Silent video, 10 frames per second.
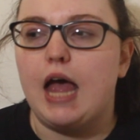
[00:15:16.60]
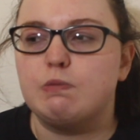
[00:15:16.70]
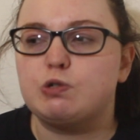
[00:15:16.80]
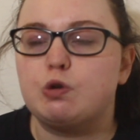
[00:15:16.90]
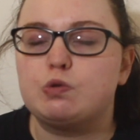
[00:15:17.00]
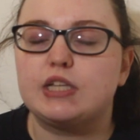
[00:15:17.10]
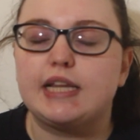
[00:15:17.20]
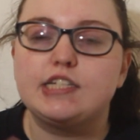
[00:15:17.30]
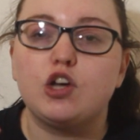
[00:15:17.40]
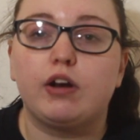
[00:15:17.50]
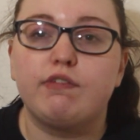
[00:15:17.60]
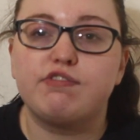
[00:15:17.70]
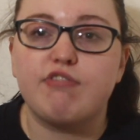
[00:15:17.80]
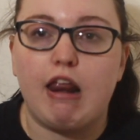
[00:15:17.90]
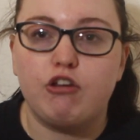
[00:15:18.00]
So Celine Dion in
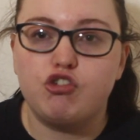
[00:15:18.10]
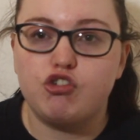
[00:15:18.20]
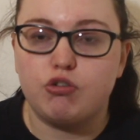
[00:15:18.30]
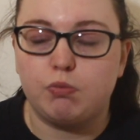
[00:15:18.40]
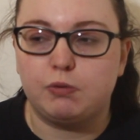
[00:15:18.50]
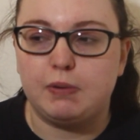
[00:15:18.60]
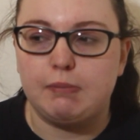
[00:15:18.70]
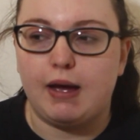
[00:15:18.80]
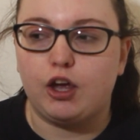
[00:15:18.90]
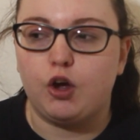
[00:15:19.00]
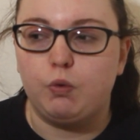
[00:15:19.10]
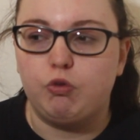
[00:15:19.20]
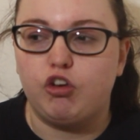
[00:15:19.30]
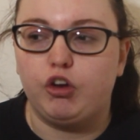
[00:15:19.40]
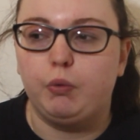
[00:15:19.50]
French would be my
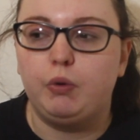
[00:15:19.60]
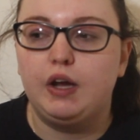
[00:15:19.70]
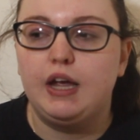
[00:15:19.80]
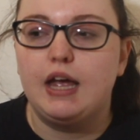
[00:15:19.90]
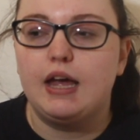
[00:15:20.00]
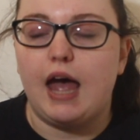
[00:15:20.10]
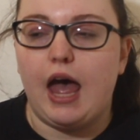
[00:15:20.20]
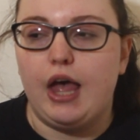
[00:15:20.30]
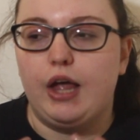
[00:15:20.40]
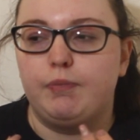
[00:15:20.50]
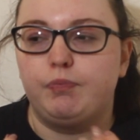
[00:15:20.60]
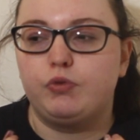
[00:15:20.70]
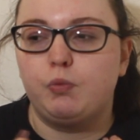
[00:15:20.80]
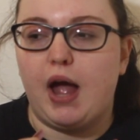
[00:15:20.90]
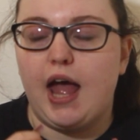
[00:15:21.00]
go-to,
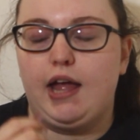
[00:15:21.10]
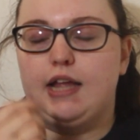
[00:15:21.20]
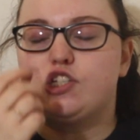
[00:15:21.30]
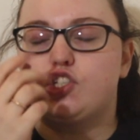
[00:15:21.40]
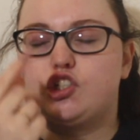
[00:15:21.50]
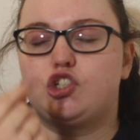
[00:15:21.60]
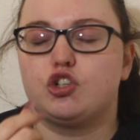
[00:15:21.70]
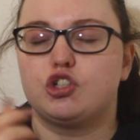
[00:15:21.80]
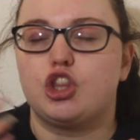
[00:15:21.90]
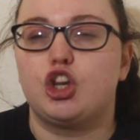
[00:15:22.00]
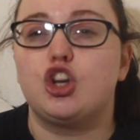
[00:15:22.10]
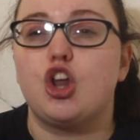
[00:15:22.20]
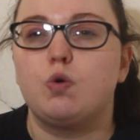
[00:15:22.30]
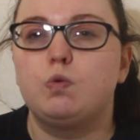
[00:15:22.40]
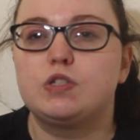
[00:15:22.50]
where it's just the
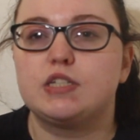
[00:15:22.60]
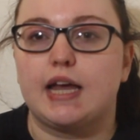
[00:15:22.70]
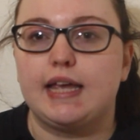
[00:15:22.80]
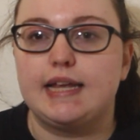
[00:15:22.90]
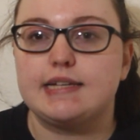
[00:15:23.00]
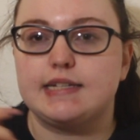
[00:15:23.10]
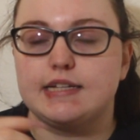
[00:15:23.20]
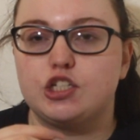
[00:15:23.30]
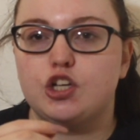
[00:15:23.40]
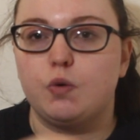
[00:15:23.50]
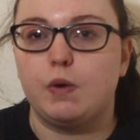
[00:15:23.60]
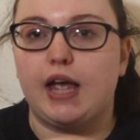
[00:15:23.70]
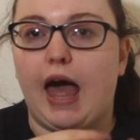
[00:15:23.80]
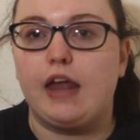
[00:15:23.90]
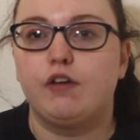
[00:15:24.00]
notes that you're listening to. It
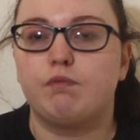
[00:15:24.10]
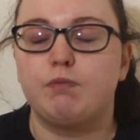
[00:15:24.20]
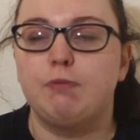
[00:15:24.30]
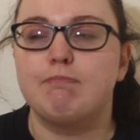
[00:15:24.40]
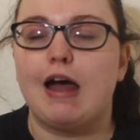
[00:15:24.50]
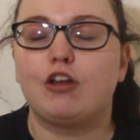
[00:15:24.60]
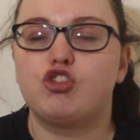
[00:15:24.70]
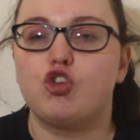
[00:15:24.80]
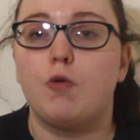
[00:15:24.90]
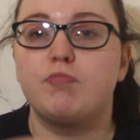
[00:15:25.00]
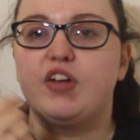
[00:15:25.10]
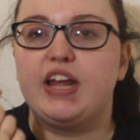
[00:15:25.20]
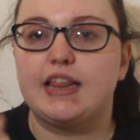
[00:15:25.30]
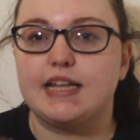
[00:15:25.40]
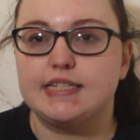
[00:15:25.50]
kind of, you match your
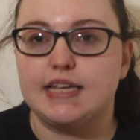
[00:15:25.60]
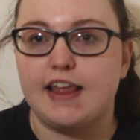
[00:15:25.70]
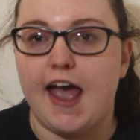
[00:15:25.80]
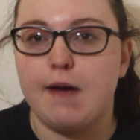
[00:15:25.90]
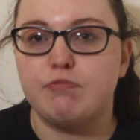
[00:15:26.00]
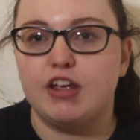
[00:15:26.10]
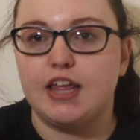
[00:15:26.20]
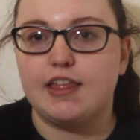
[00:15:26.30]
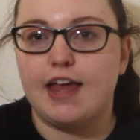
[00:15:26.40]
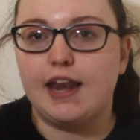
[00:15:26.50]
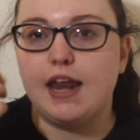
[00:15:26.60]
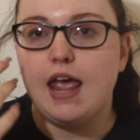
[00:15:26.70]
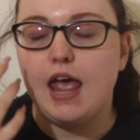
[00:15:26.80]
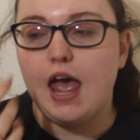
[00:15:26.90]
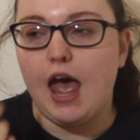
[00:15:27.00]
breathing to their breathing.
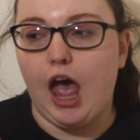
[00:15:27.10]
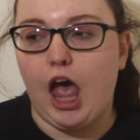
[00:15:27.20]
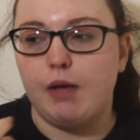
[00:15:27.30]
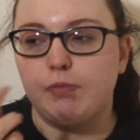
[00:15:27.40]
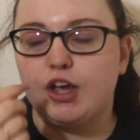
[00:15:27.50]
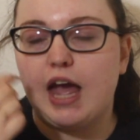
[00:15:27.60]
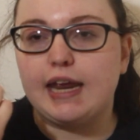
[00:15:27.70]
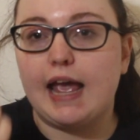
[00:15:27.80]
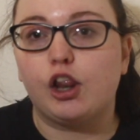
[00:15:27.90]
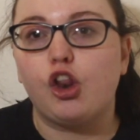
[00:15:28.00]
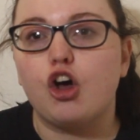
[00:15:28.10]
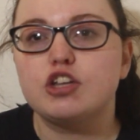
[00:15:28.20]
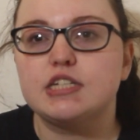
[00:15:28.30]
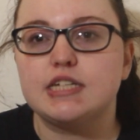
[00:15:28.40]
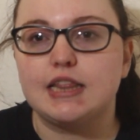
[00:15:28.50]
You kind of get
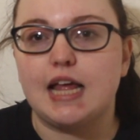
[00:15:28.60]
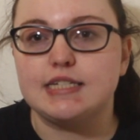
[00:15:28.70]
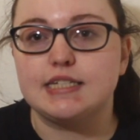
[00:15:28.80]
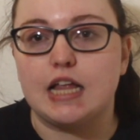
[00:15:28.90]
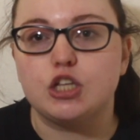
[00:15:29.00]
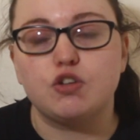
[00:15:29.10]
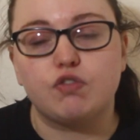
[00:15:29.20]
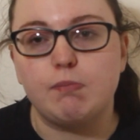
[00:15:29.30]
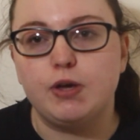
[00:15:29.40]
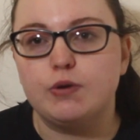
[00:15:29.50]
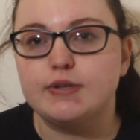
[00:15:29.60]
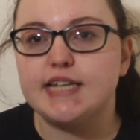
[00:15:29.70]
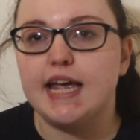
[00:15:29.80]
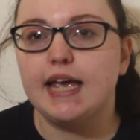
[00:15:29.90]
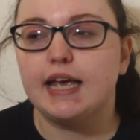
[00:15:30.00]
lost in that sense of the
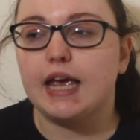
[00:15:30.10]
music.